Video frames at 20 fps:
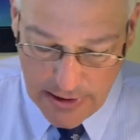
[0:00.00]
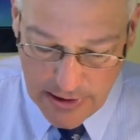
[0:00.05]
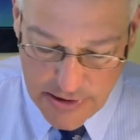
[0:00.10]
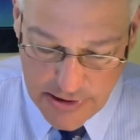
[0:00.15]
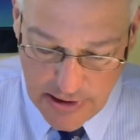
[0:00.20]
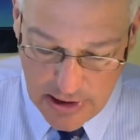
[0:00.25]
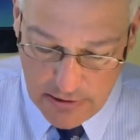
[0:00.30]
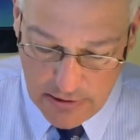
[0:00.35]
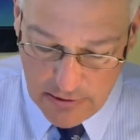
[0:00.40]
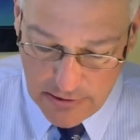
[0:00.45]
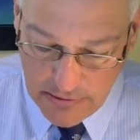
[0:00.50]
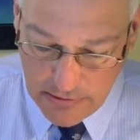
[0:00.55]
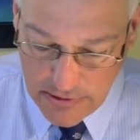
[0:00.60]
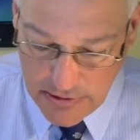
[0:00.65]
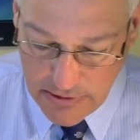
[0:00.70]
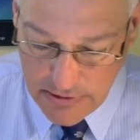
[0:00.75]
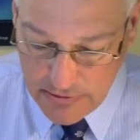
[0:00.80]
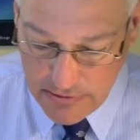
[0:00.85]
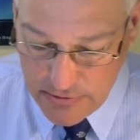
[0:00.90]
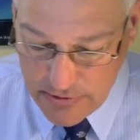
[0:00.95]
So
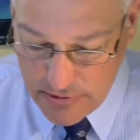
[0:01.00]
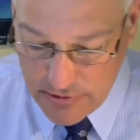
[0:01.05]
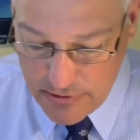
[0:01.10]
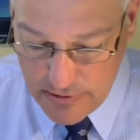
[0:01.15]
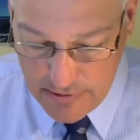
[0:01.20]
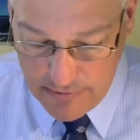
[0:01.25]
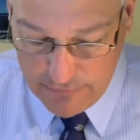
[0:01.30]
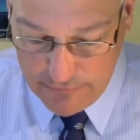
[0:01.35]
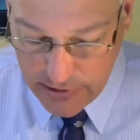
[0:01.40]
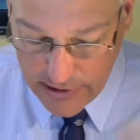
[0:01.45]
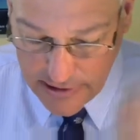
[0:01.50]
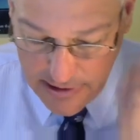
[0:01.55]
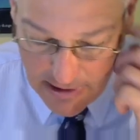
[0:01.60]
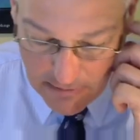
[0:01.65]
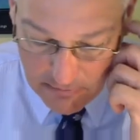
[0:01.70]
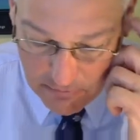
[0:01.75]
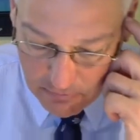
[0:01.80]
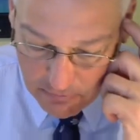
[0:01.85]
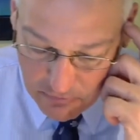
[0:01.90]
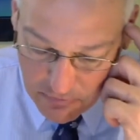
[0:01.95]
if we're going
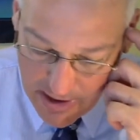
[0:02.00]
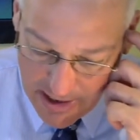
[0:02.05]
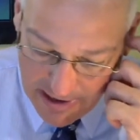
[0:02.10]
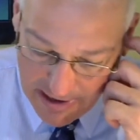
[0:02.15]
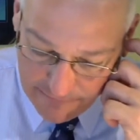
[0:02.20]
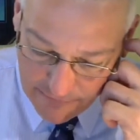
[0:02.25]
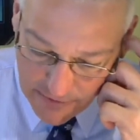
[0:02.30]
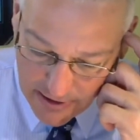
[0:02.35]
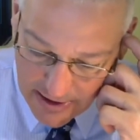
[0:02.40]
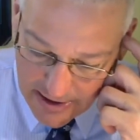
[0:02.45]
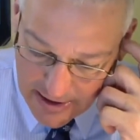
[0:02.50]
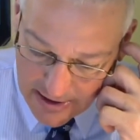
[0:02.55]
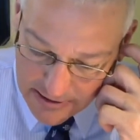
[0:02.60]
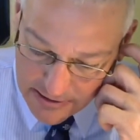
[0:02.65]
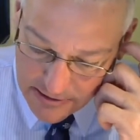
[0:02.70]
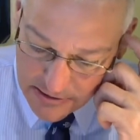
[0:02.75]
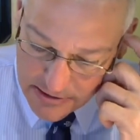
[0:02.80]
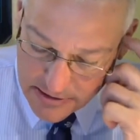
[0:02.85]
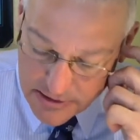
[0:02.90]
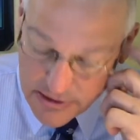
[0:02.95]
to have the
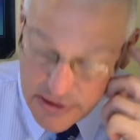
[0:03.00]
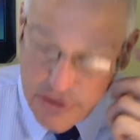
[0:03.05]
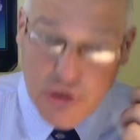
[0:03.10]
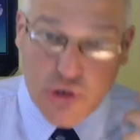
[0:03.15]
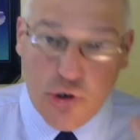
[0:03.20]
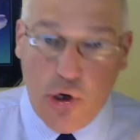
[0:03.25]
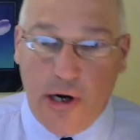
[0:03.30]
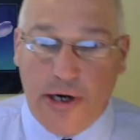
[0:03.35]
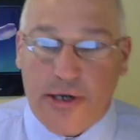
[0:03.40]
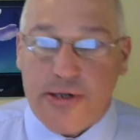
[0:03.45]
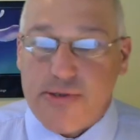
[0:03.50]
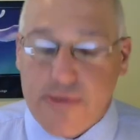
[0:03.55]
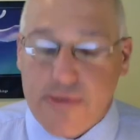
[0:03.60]
insurance,